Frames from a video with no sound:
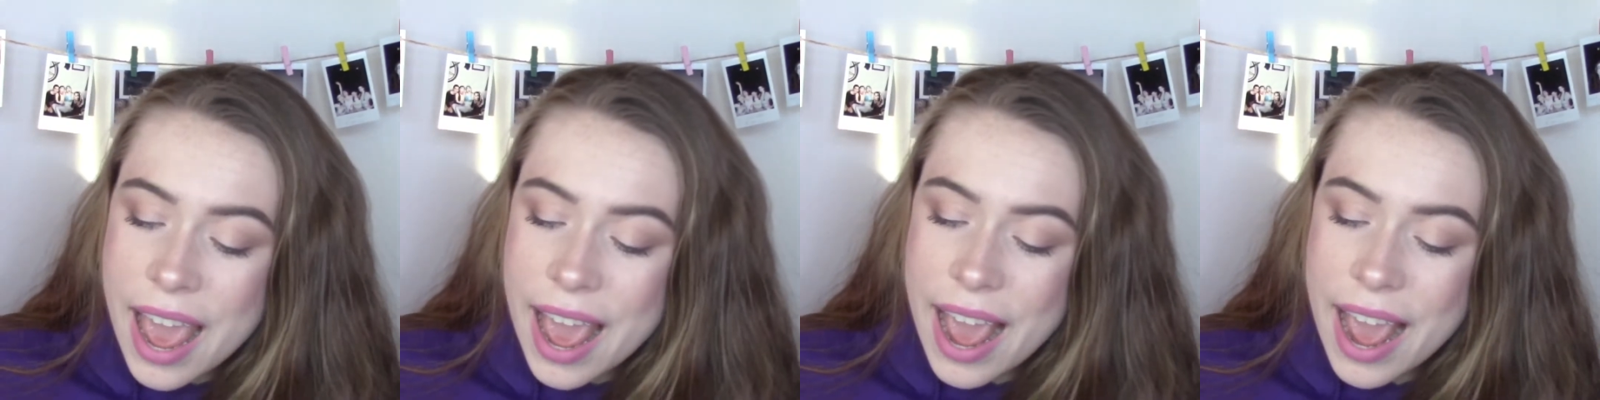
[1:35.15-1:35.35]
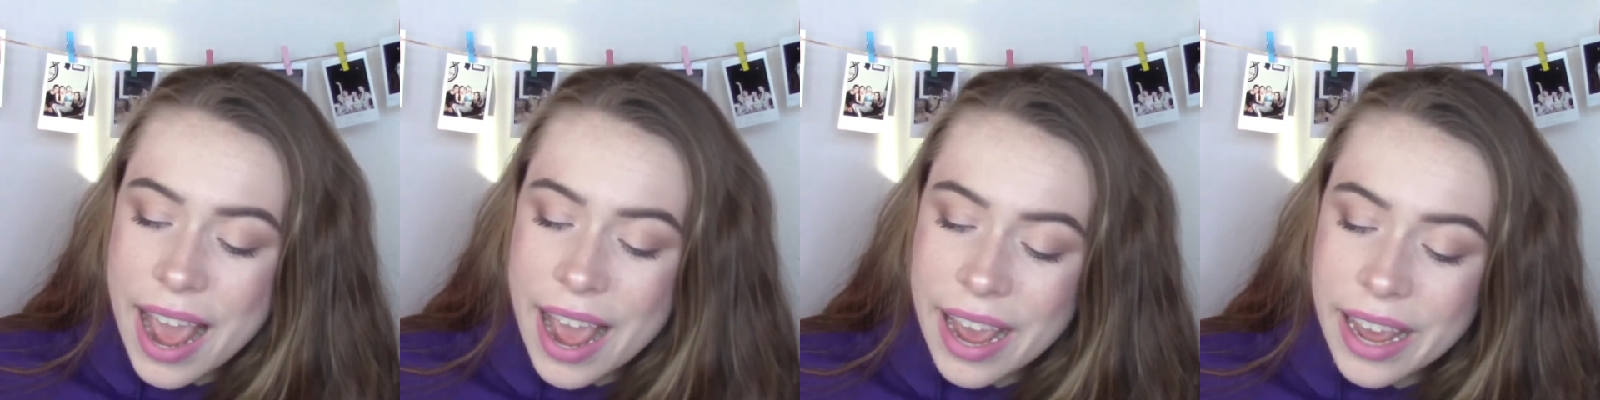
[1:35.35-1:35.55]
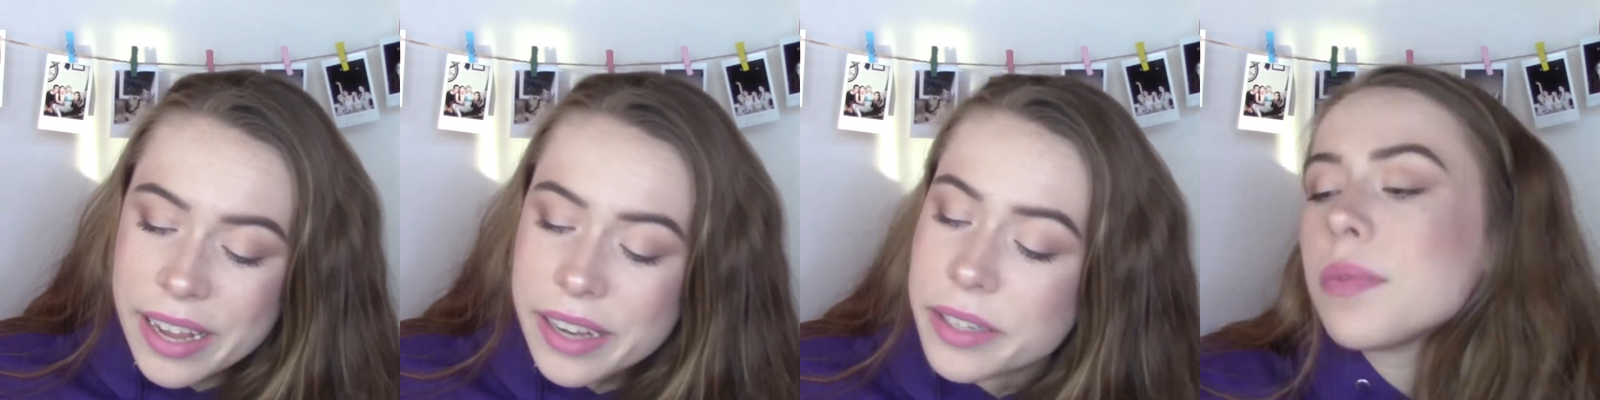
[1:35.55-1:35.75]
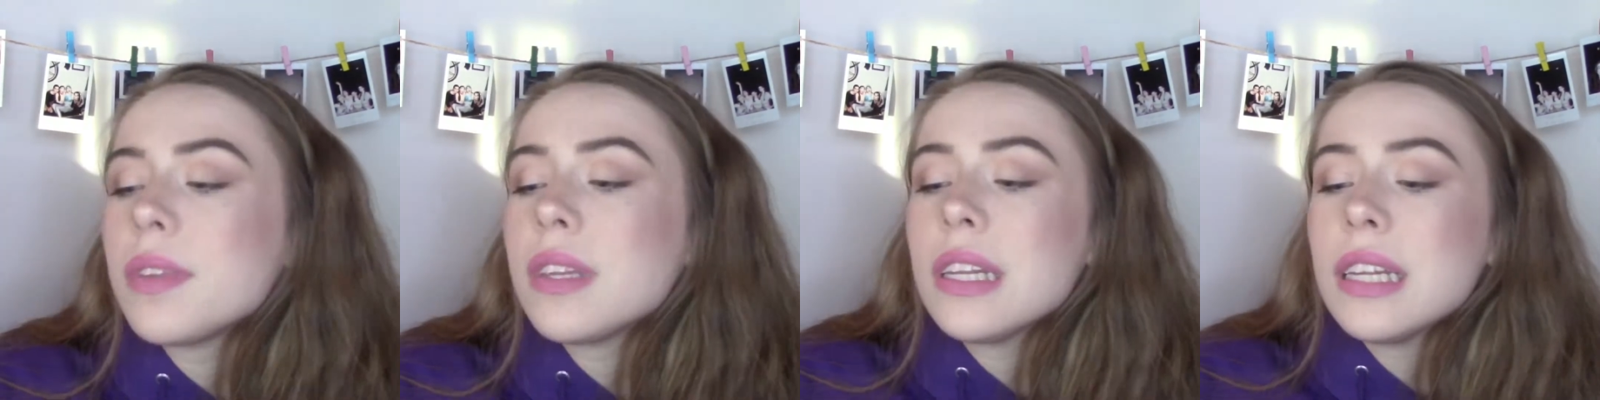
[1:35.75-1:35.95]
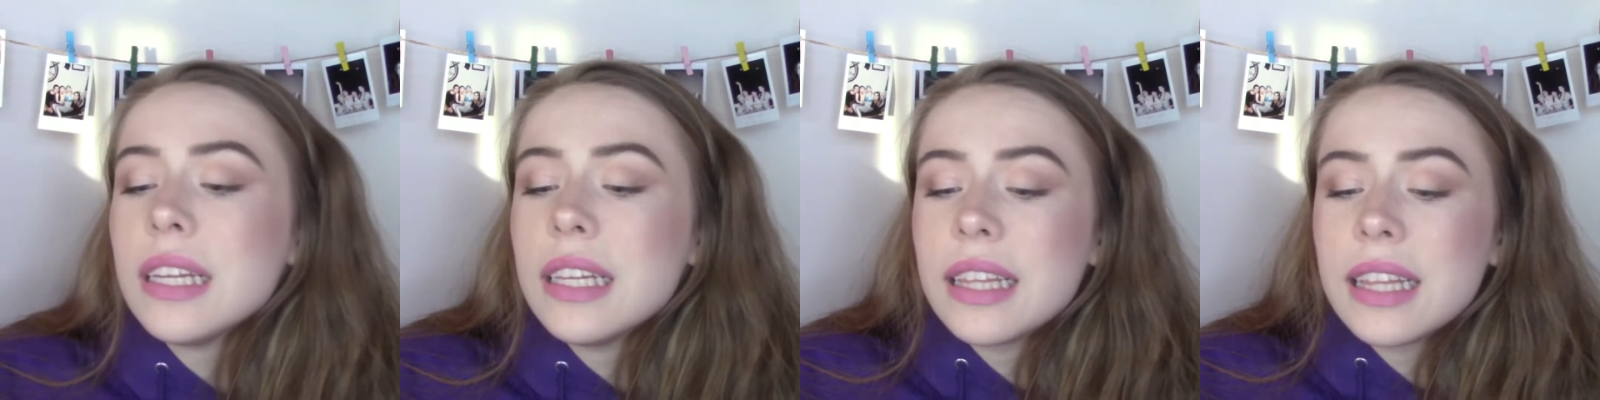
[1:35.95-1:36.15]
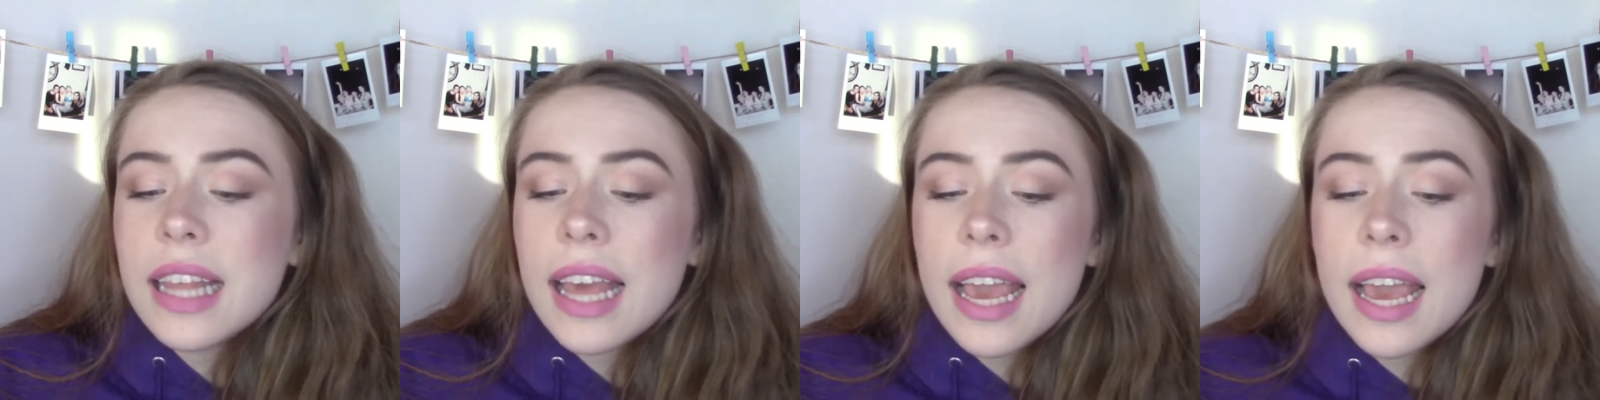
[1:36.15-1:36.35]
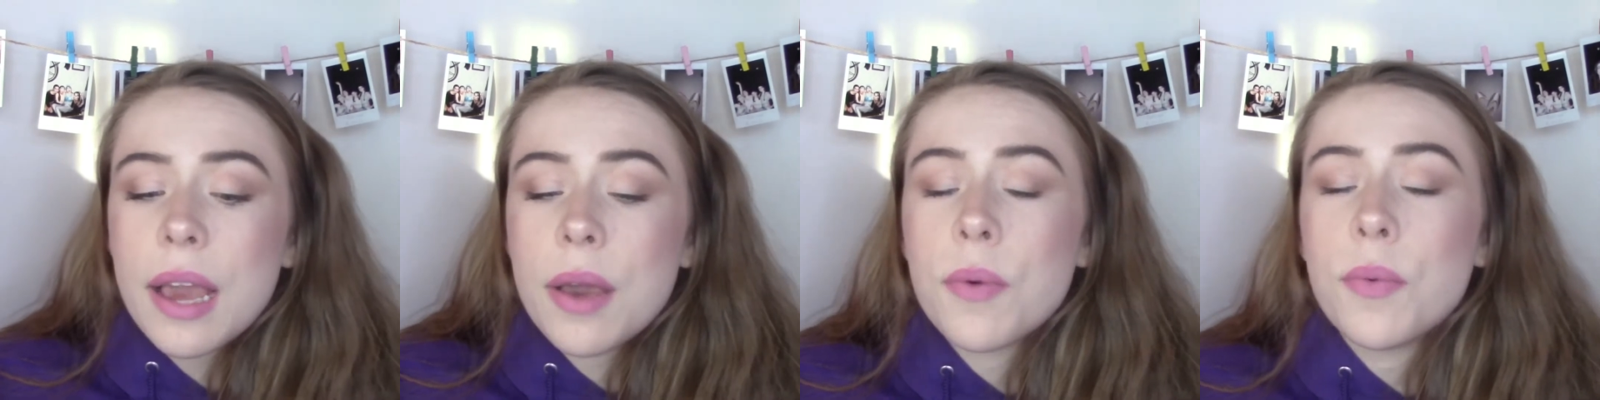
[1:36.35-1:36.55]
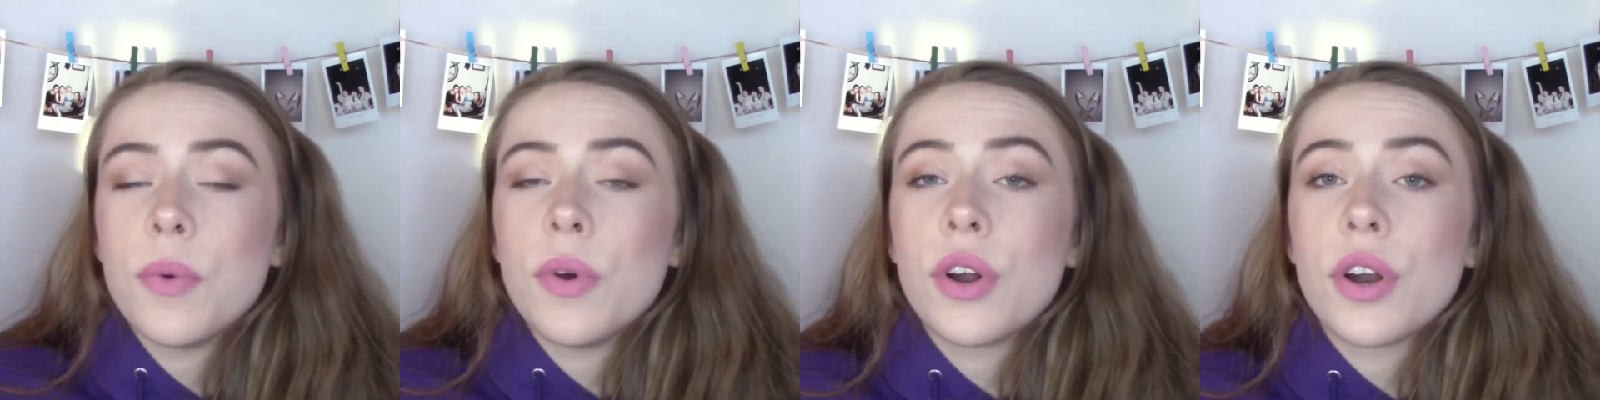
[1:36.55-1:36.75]
and
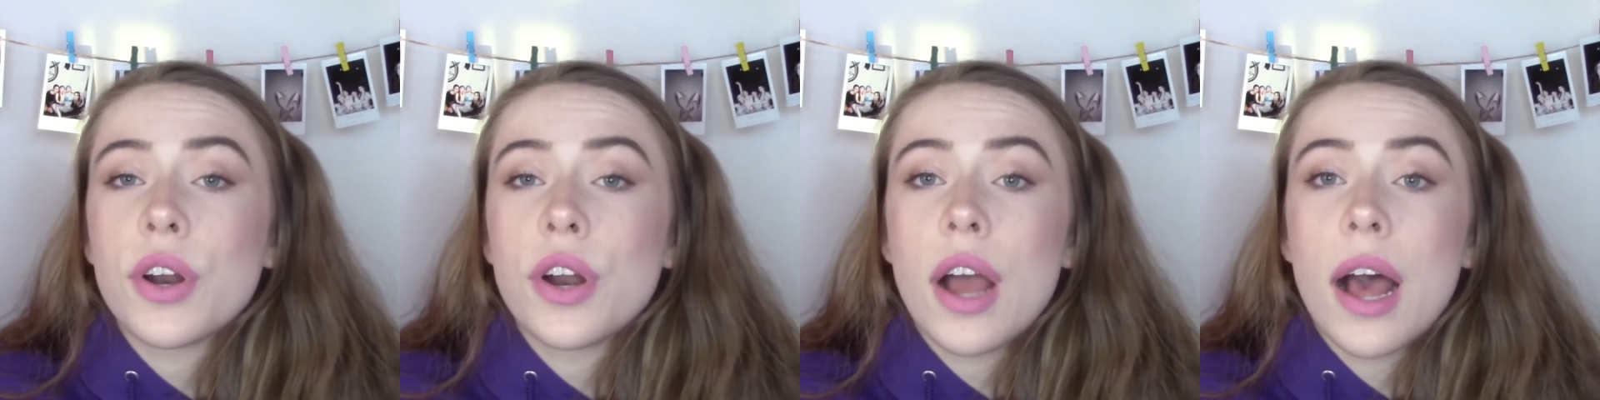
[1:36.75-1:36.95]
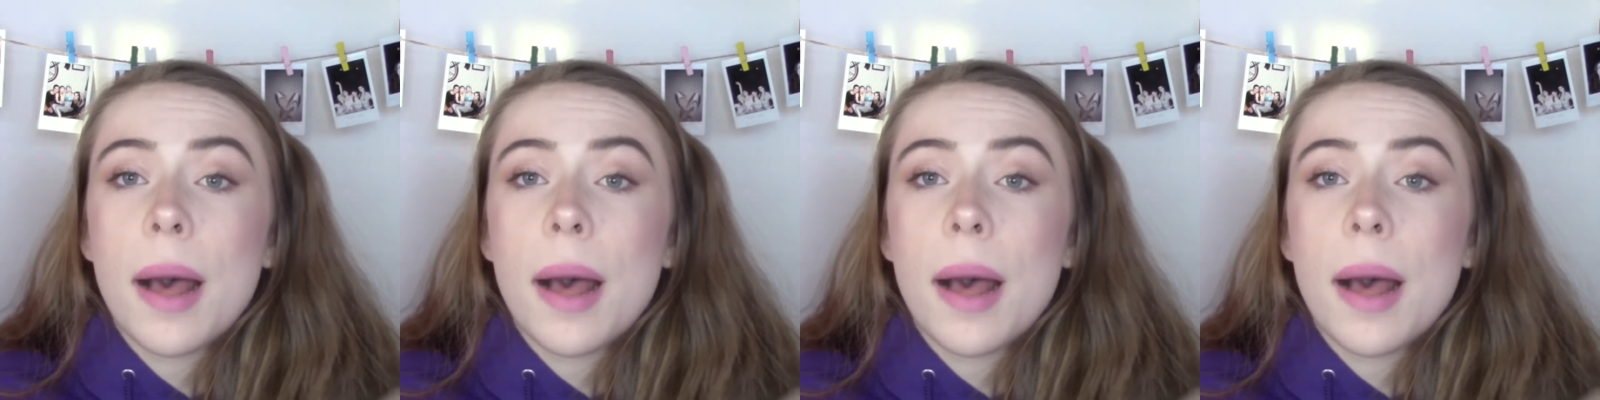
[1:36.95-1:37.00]
they were